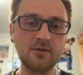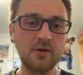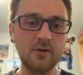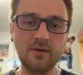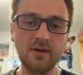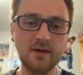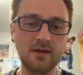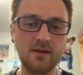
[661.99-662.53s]
how
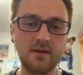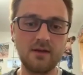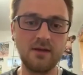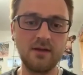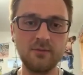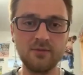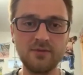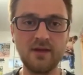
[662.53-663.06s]
we got
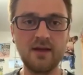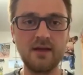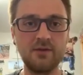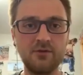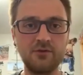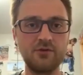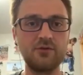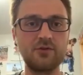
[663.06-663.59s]
in with that. And it
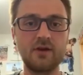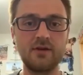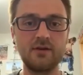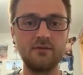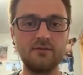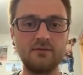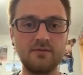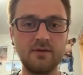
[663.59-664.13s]
was just kind
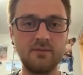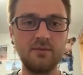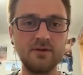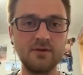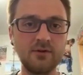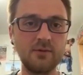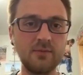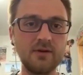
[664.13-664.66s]
of, I mean, a
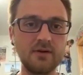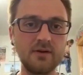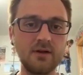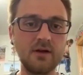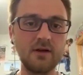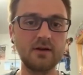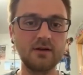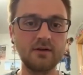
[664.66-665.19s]
little bit of
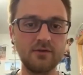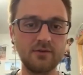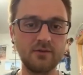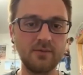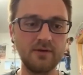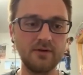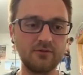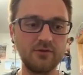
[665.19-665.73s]
luck and a little
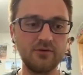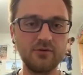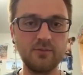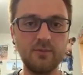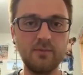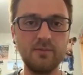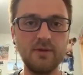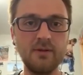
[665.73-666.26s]
bit of just
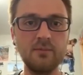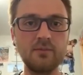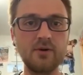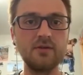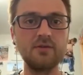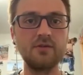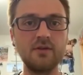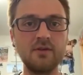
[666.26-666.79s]
being
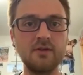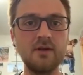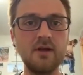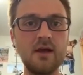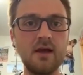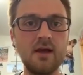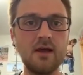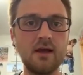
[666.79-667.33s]
present
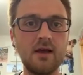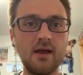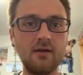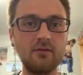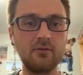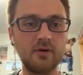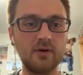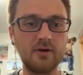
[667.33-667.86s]

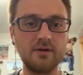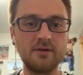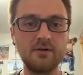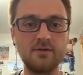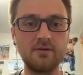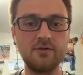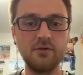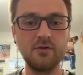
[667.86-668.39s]
everywhere and
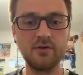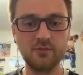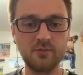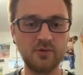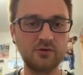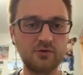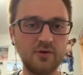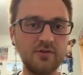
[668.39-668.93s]
doing as
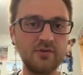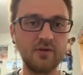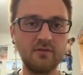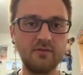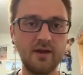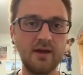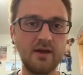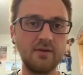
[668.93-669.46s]
much racing I've
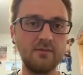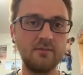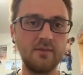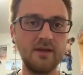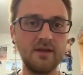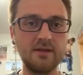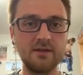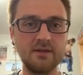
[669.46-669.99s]
had and
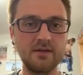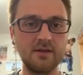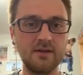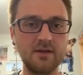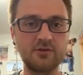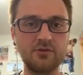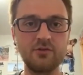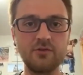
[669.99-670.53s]
making the
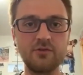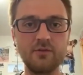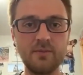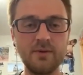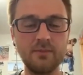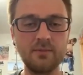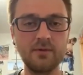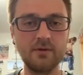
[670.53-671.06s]
connections with
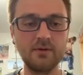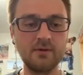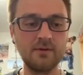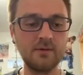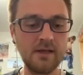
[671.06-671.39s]
people.